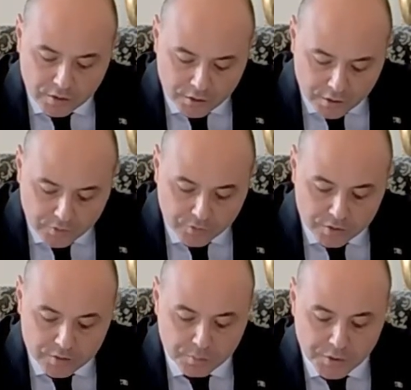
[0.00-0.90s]

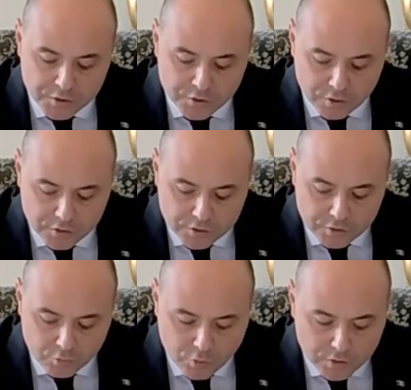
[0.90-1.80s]
relevant measures
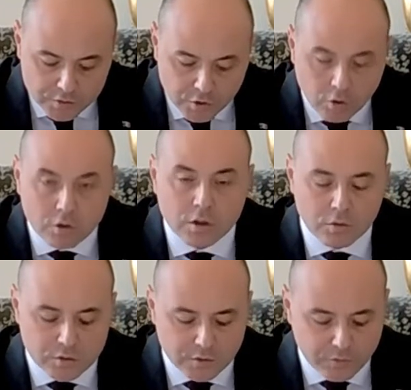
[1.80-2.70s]
towards
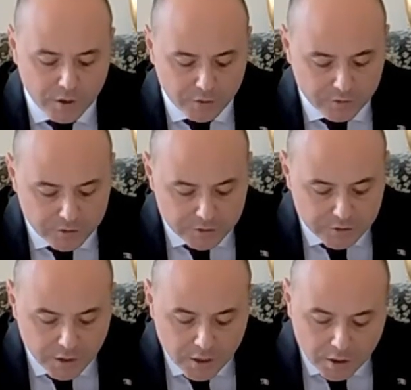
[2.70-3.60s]
Holocaust survivors,
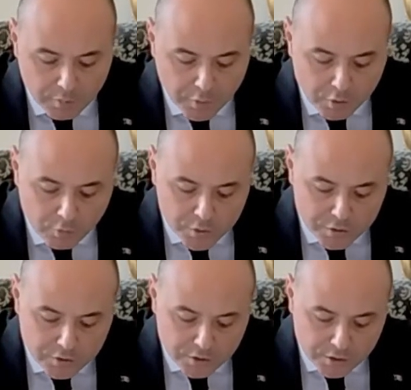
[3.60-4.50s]
among
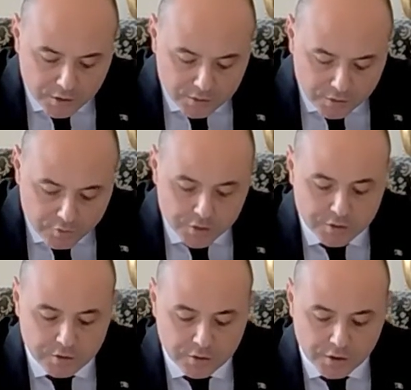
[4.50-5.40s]
which the
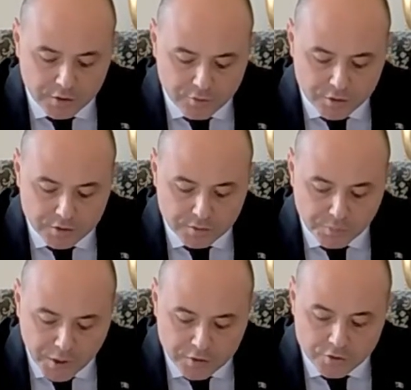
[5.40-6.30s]
recent increase in
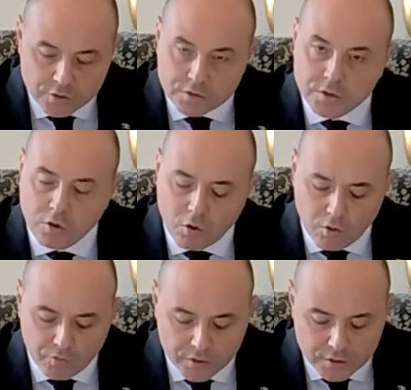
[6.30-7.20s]
pensions
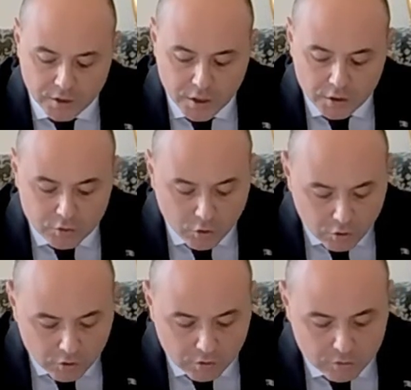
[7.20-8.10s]
offered to
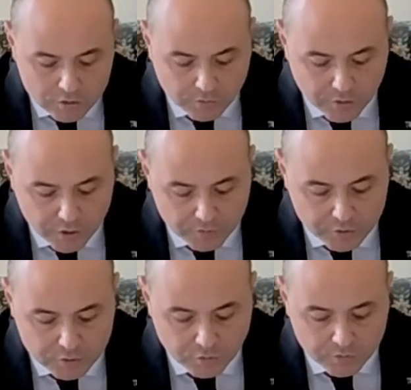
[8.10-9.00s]
Holocaust
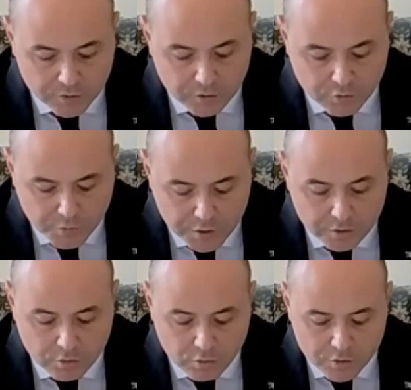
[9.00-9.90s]
survivors of the
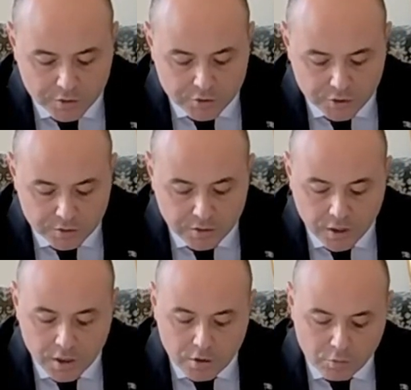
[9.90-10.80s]
Romanian origin,
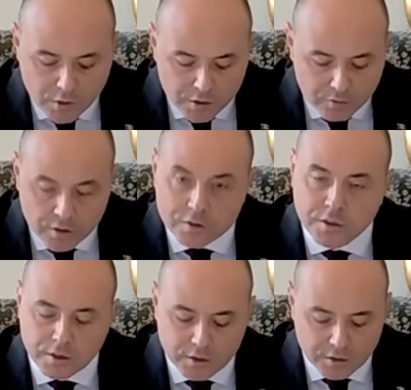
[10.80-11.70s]
wherever
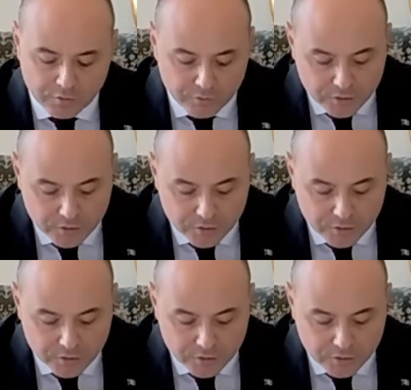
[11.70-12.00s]
they live.